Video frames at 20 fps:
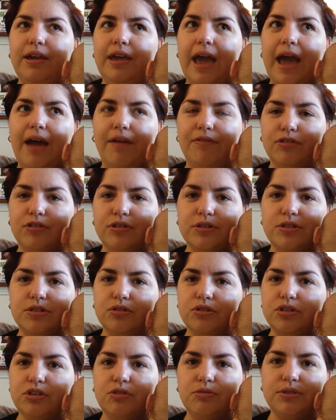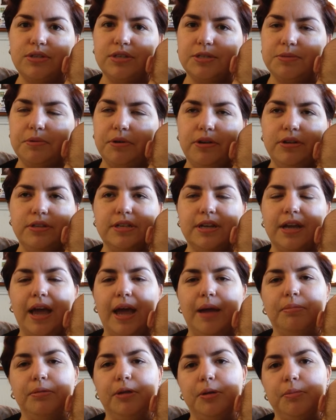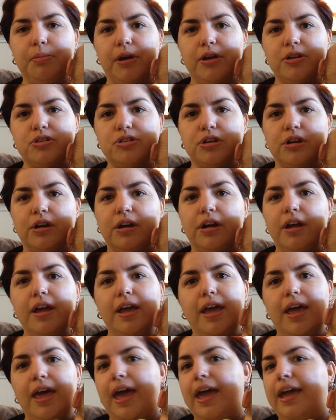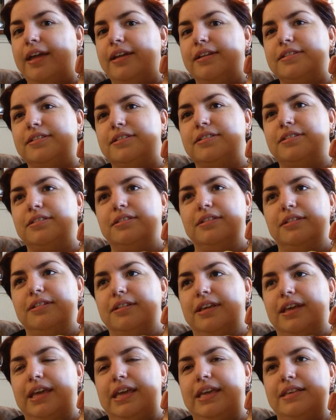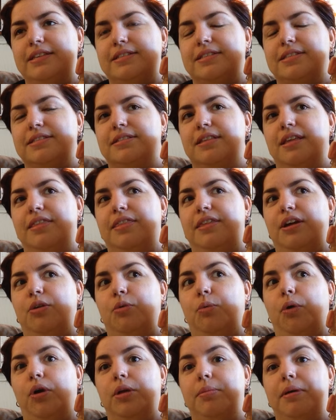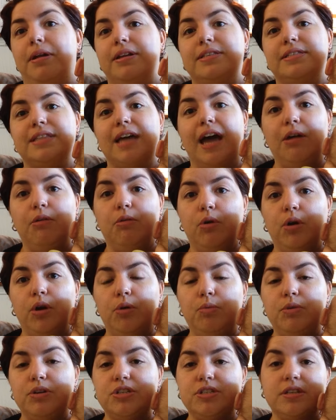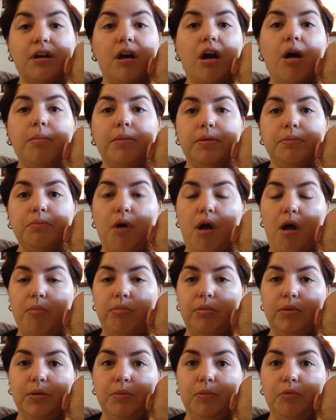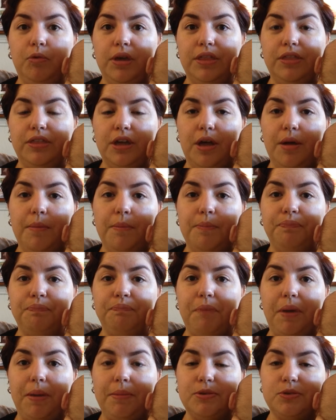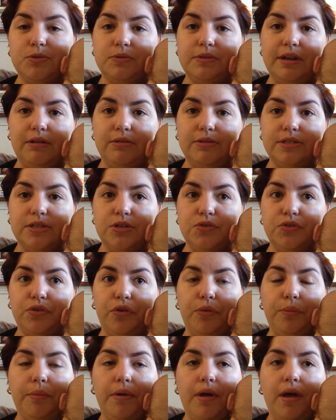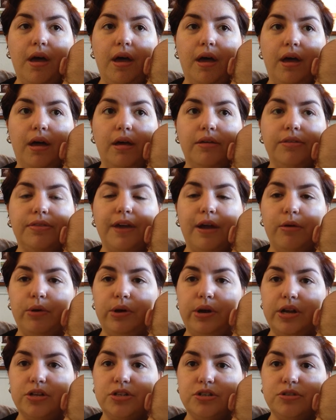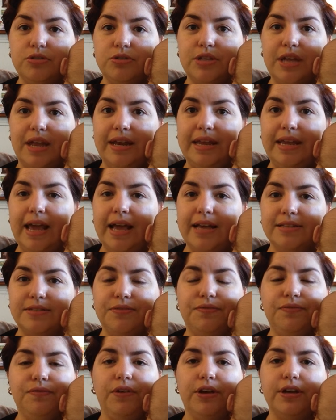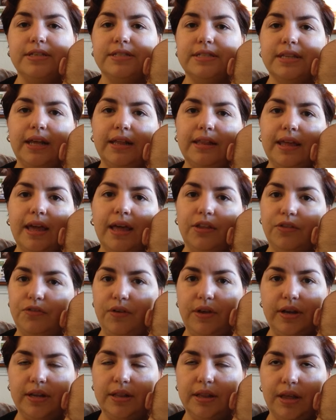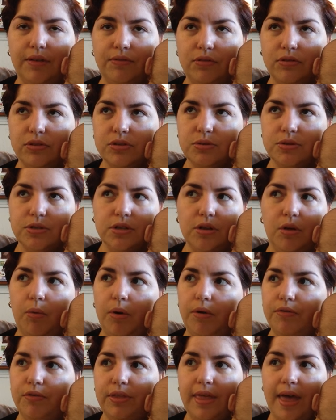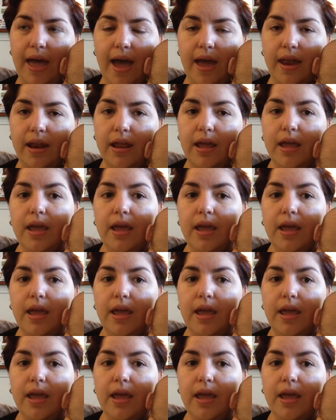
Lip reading: After his surgery, he was experiencing high blood pressure, and they're worried about his thyroid, which is a common problem with babies with Down syndrome, thyroid issues, and he has very slightly elevated levels, so he's on one for that.